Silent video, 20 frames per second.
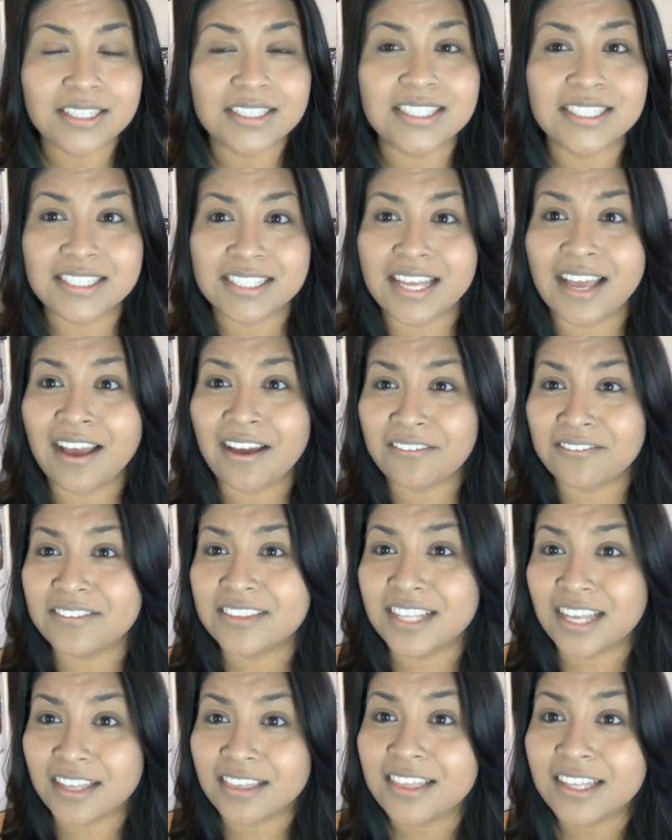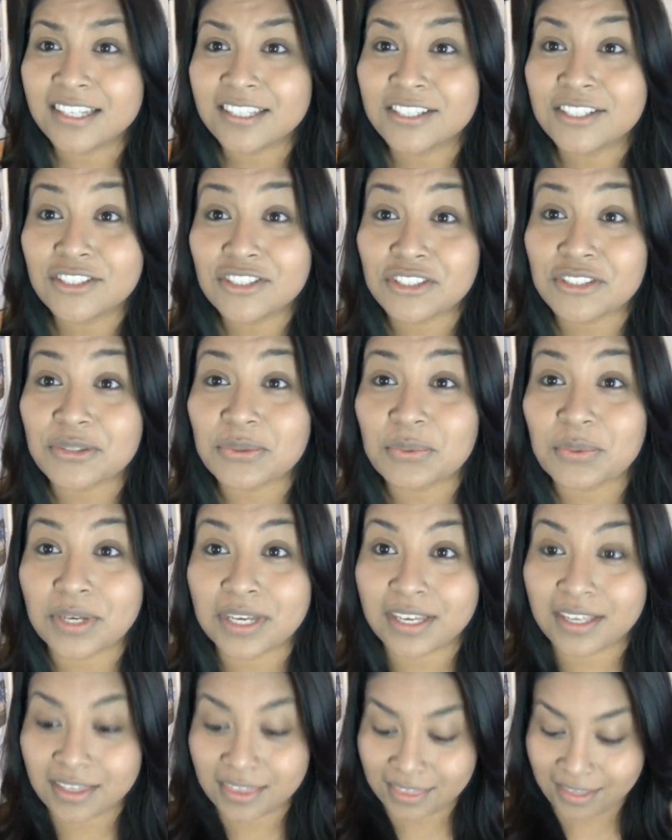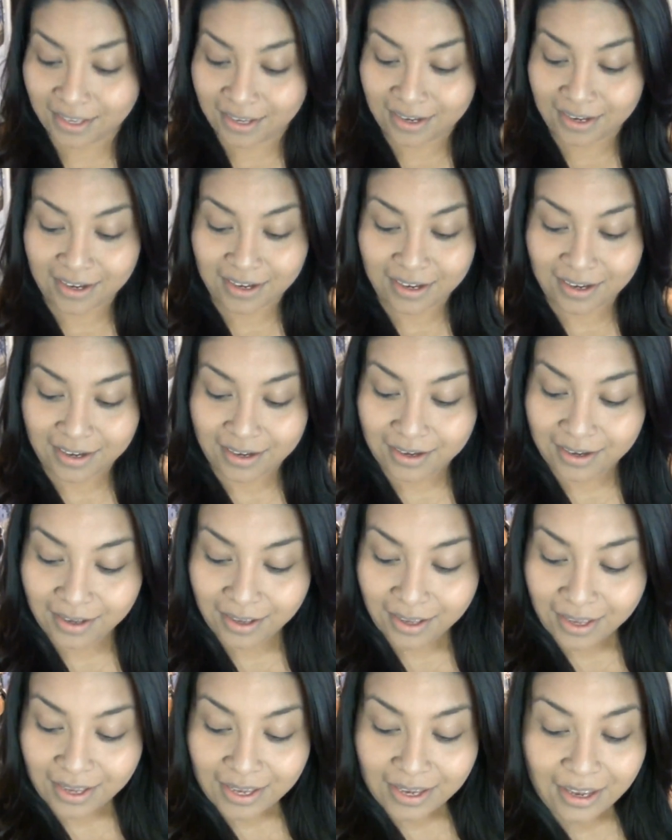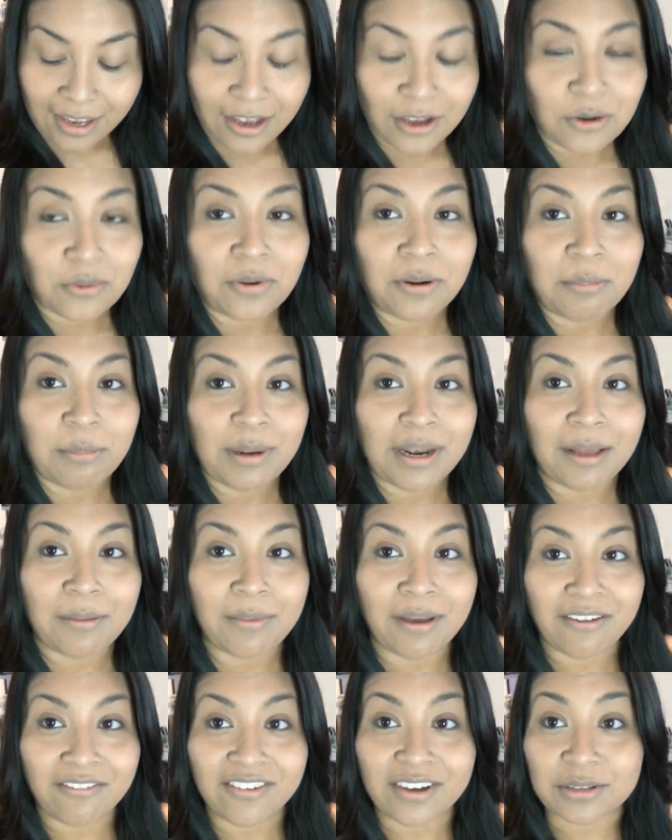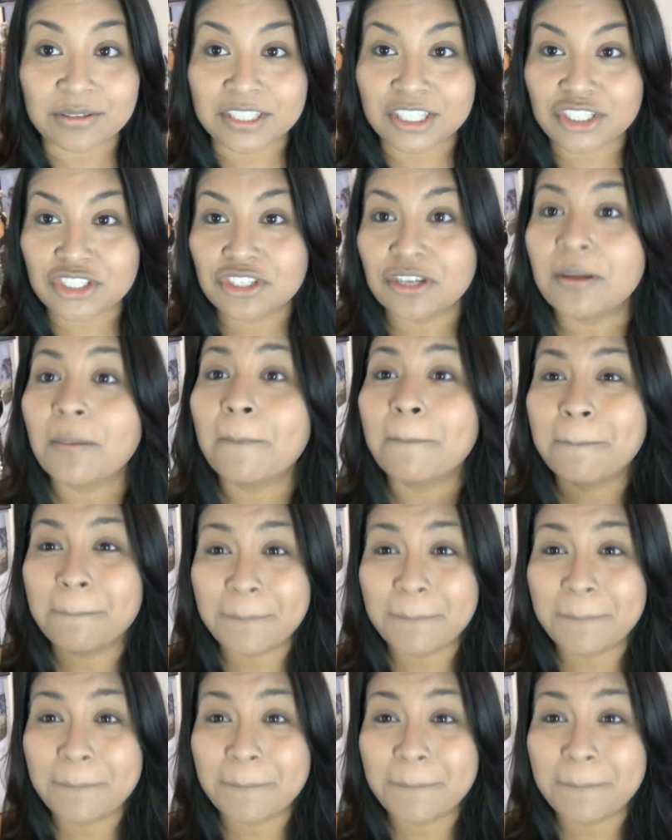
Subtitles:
doesn't have nothing to do with how to apply my foundation,